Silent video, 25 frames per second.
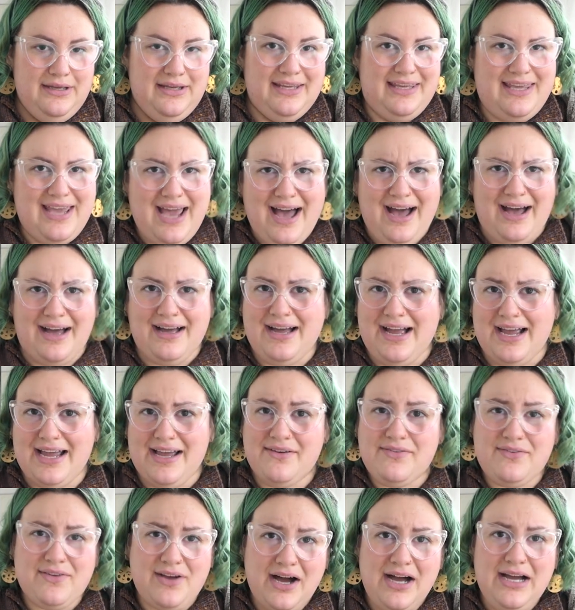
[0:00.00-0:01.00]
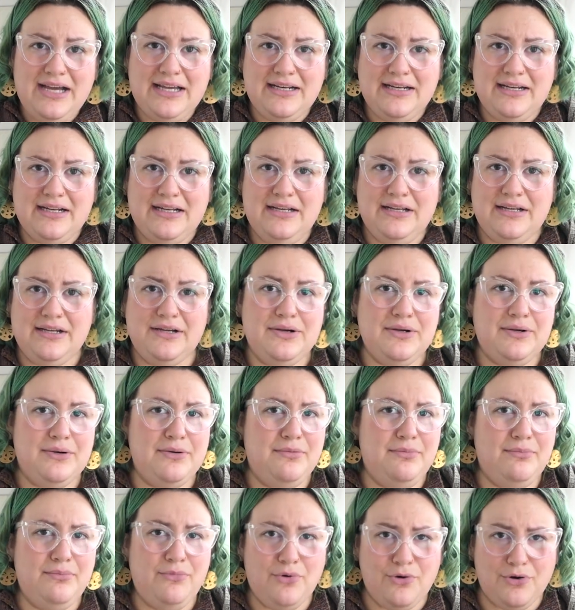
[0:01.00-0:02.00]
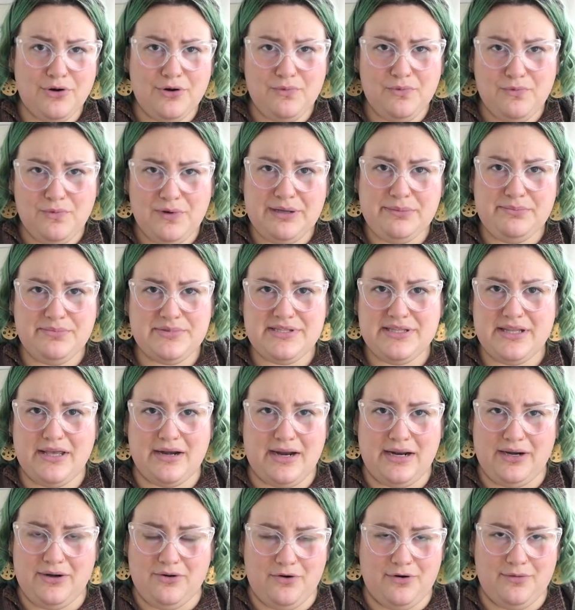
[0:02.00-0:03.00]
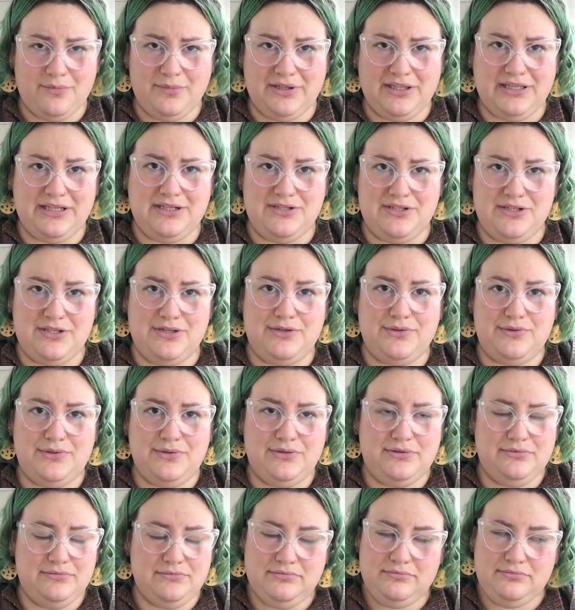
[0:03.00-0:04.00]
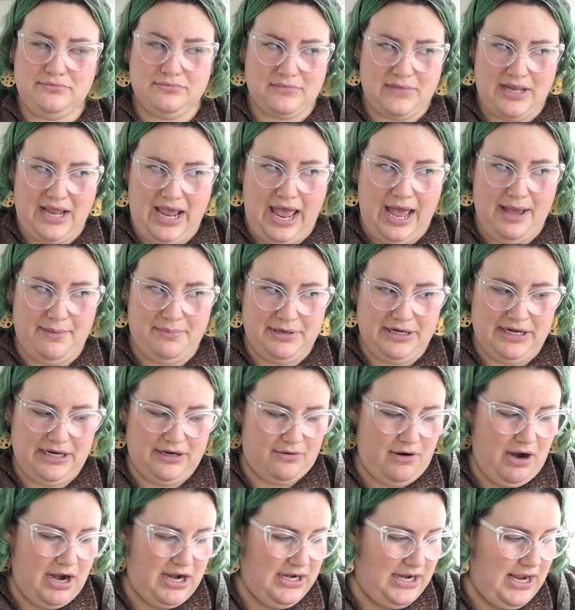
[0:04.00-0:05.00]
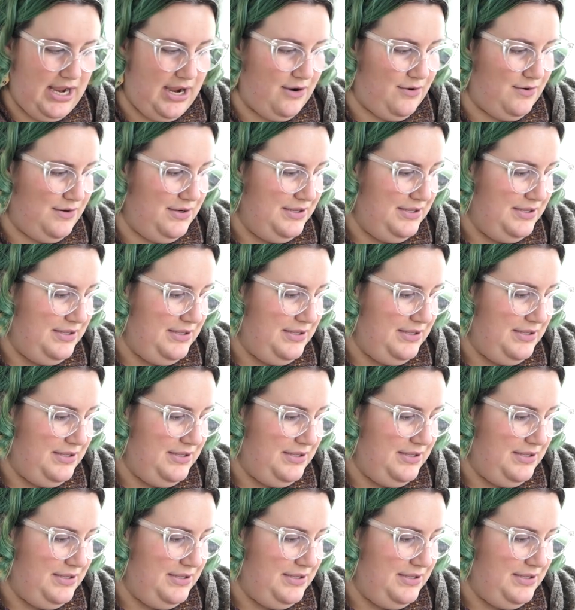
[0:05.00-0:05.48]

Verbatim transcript: yeah, I have got more whips than I normally do happening right now,